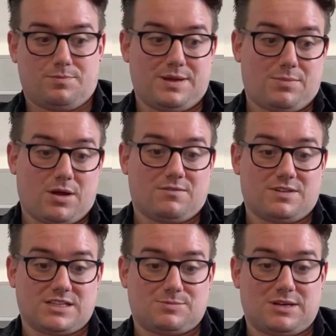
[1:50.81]
been part of the
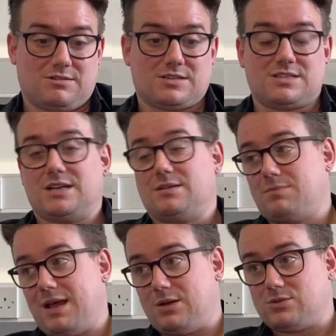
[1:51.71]
experiencing
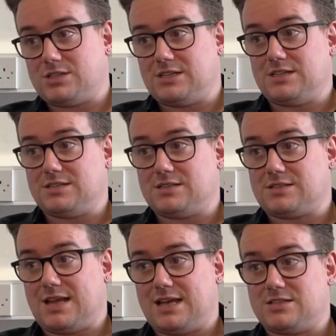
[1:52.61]
how she has had